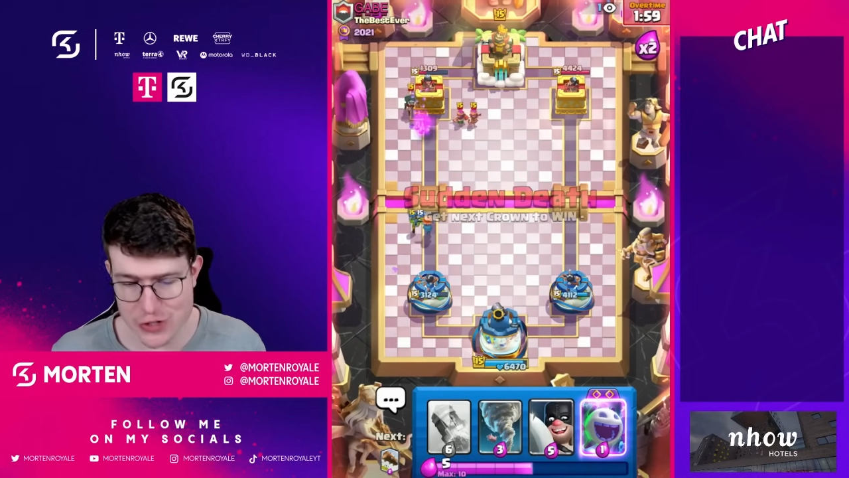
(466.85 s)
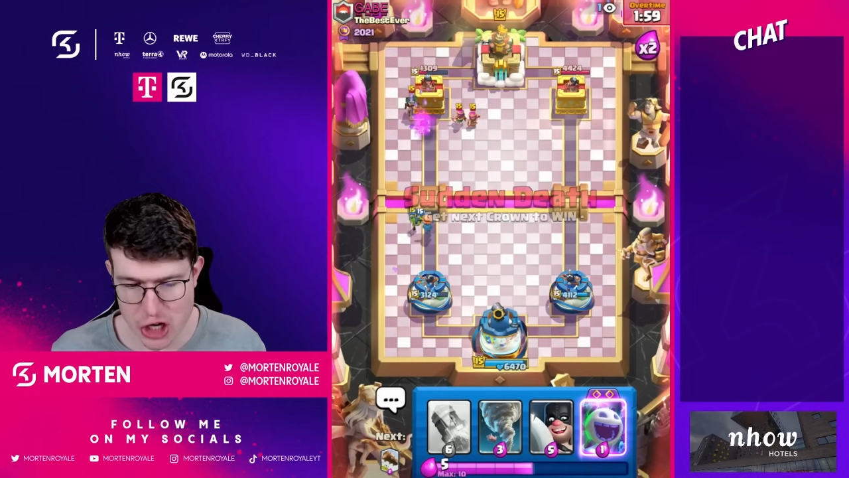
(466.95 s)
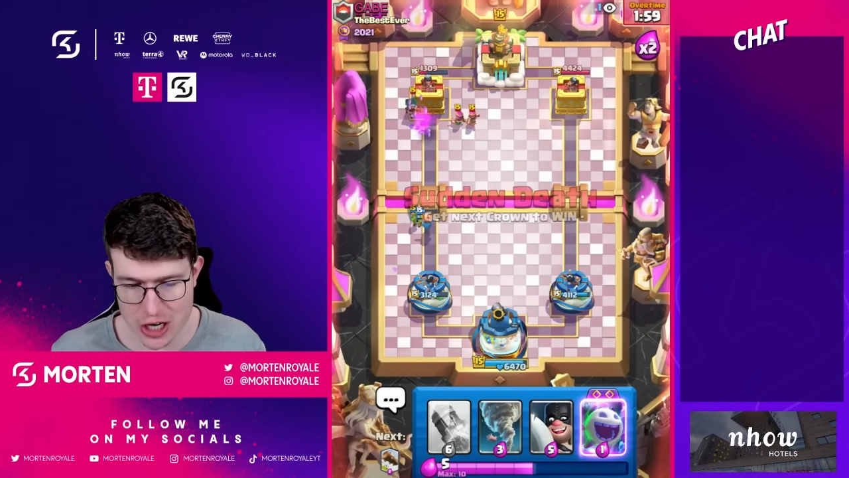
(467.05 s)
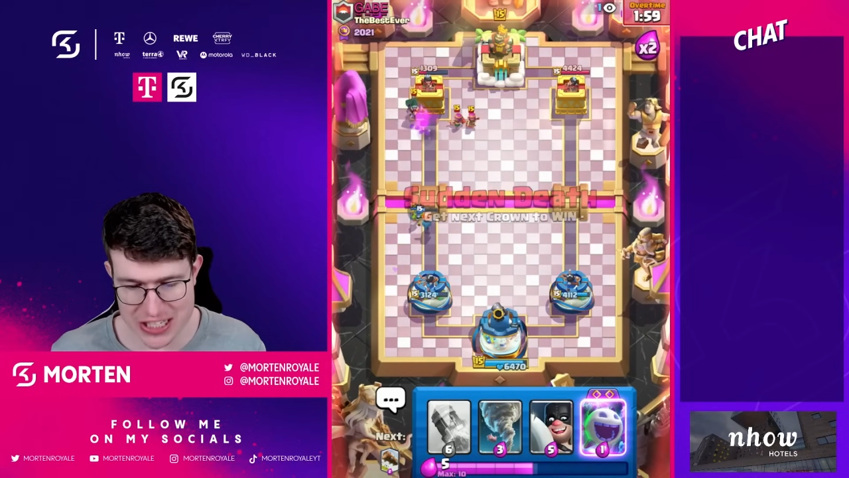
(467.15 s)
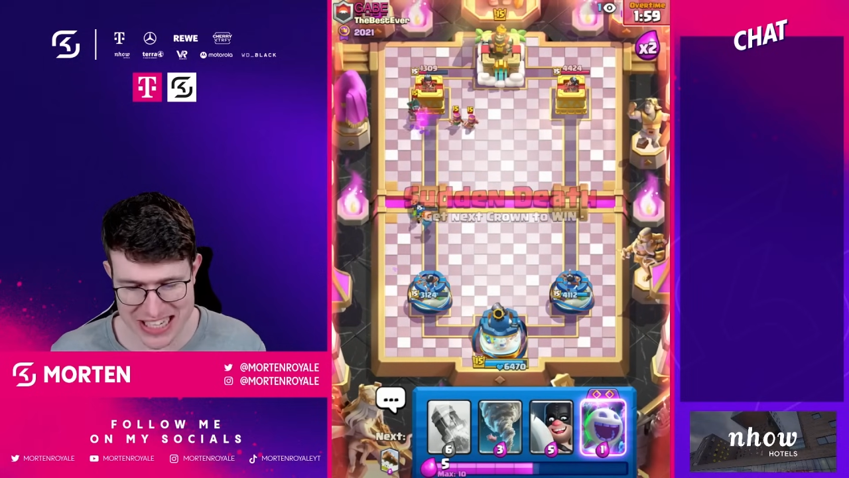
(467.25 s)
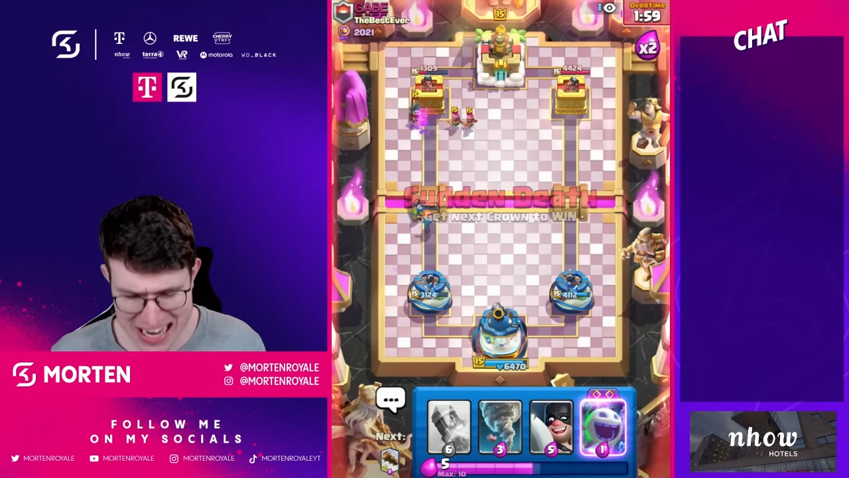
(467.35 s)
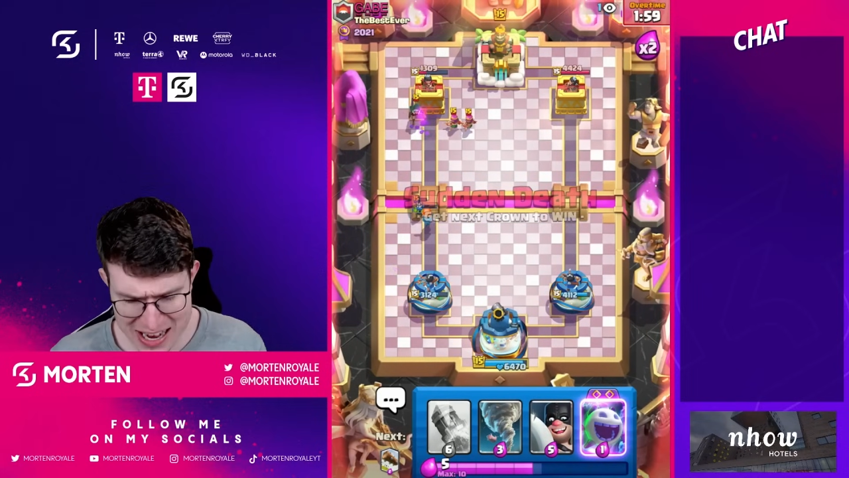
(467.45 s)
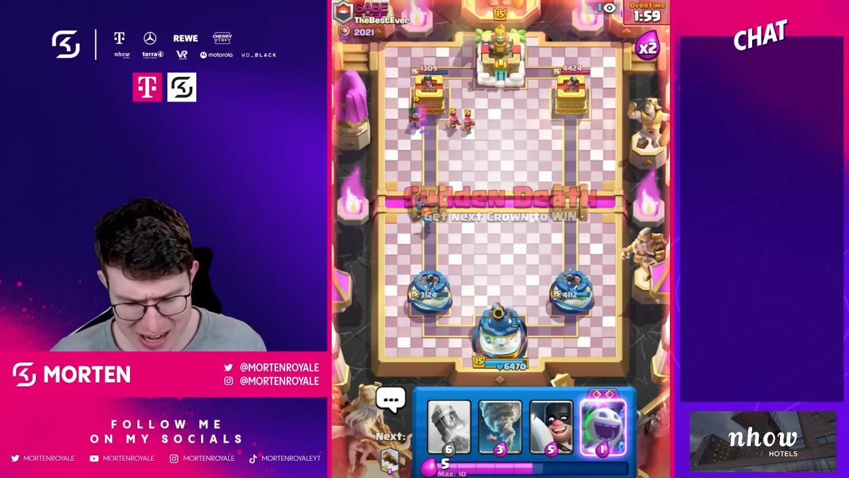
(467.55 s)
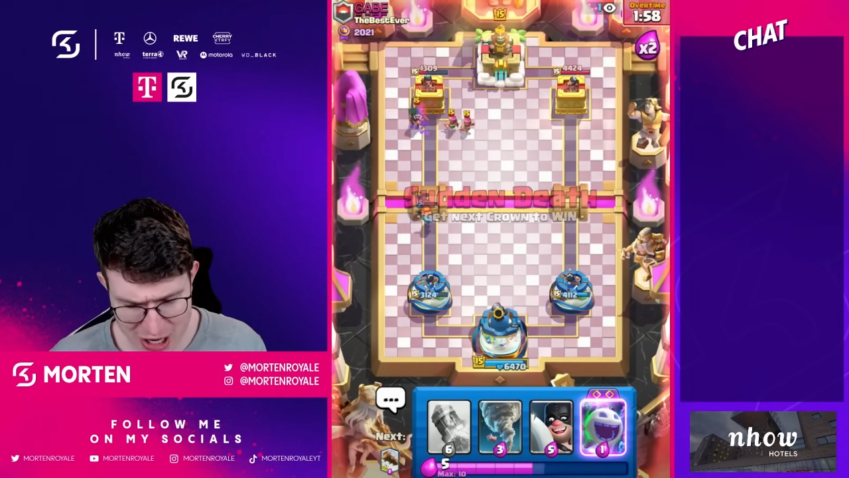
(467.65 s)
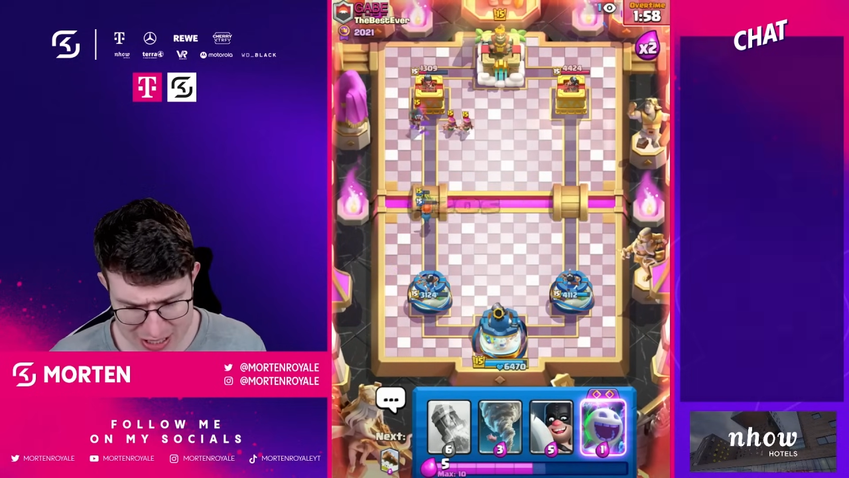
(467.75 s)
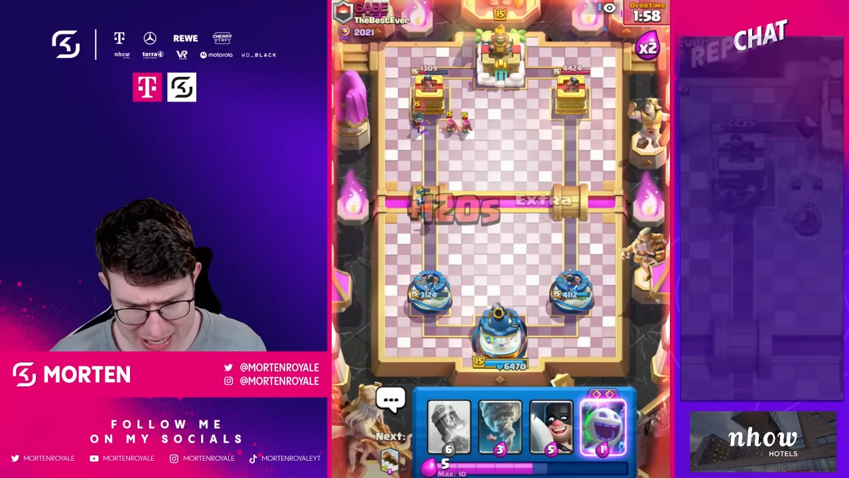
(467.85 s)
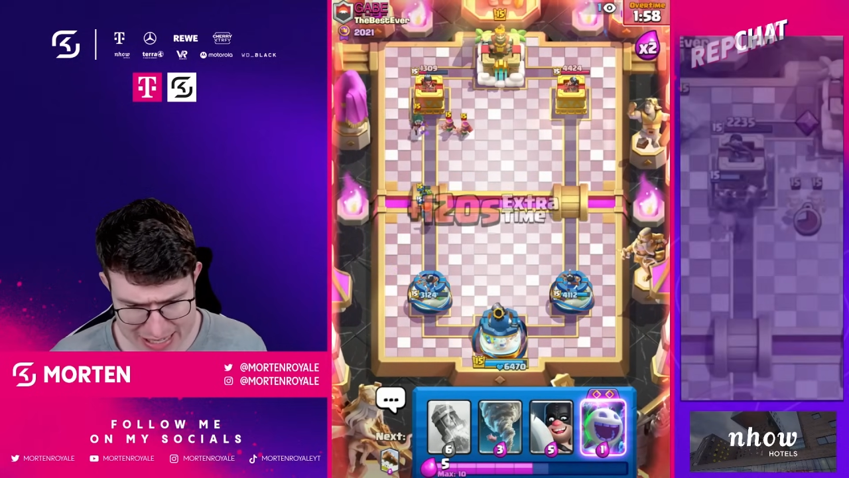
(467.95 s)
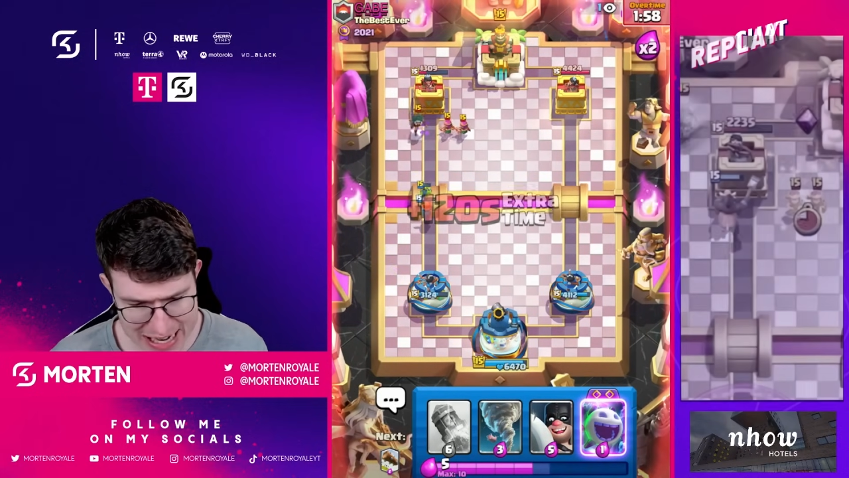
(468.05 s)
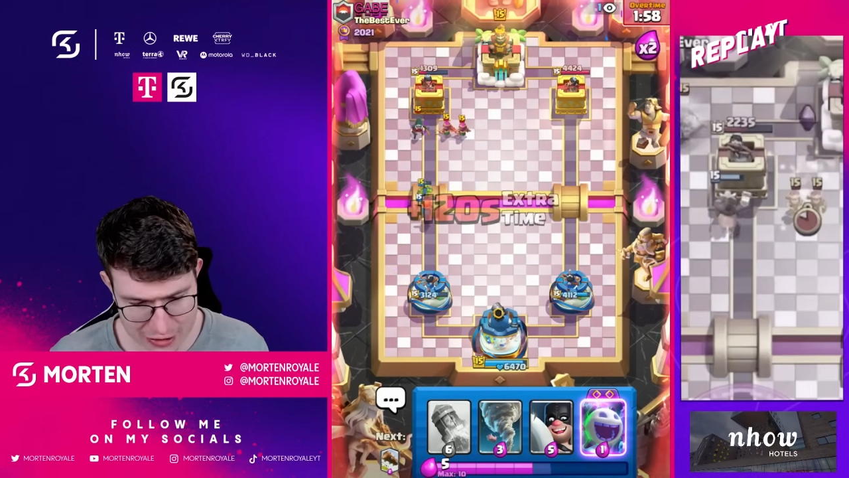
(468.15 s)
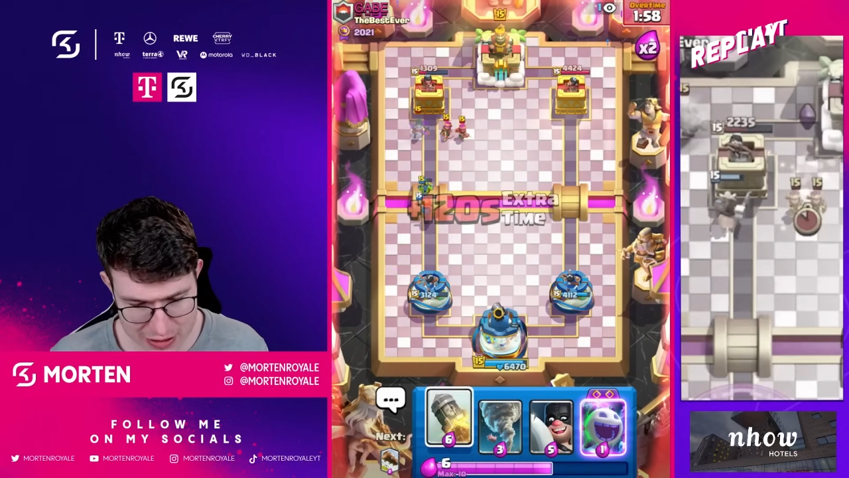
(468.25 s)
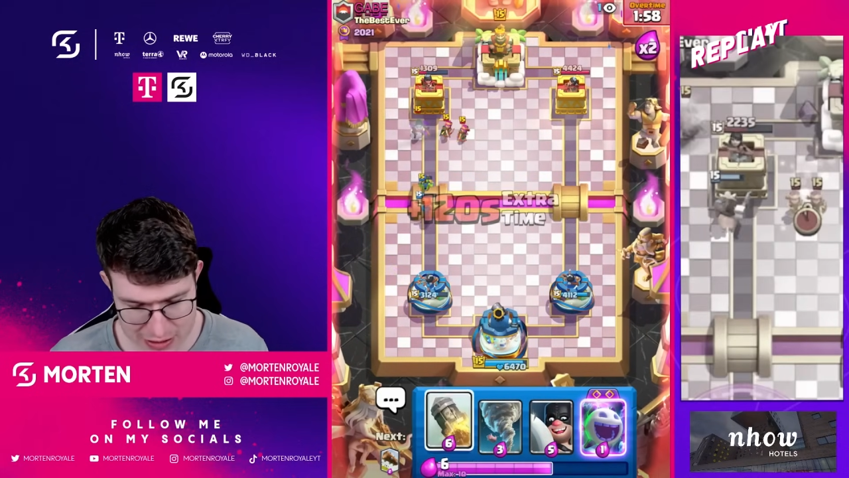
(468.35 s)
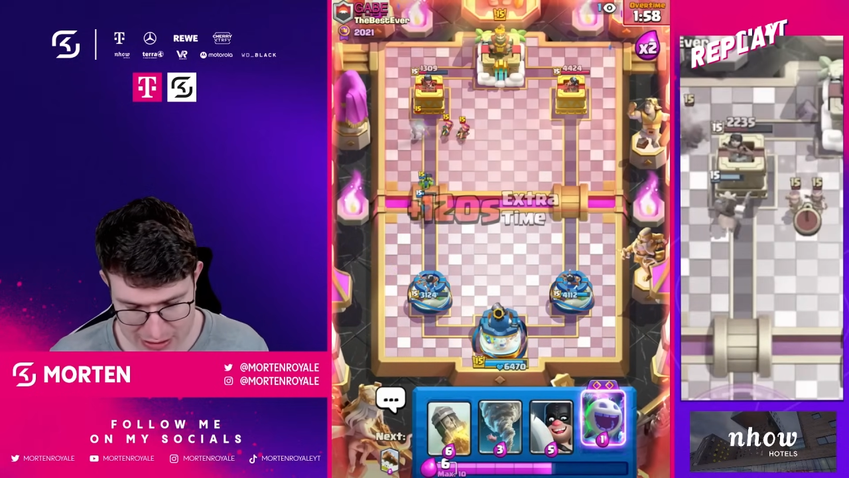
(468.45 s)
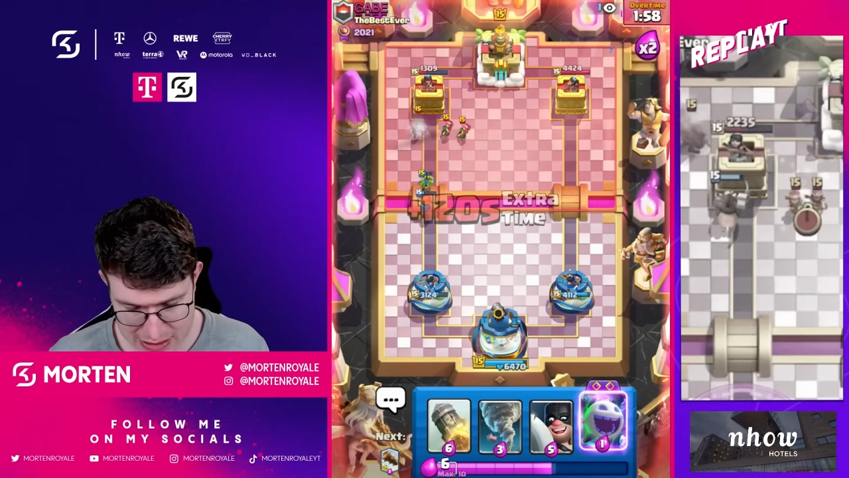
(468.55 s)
shots on the tower.